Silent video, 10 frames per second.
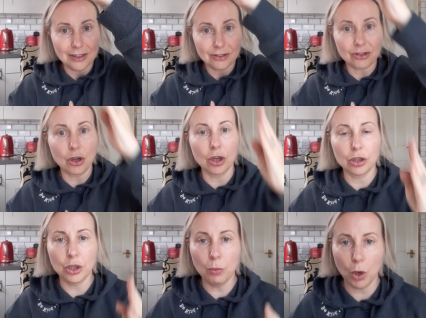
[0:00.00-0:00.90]

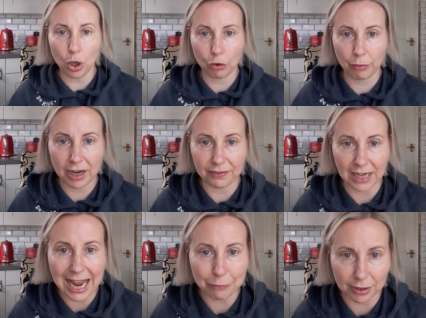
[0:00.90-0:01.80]
So you won't crave a
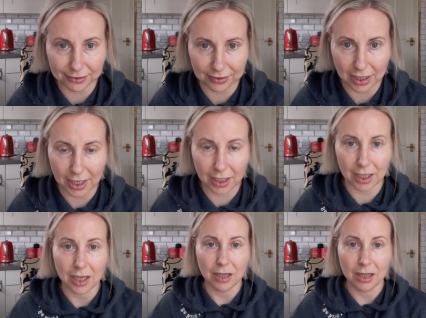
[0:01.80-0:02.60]
carrot stick,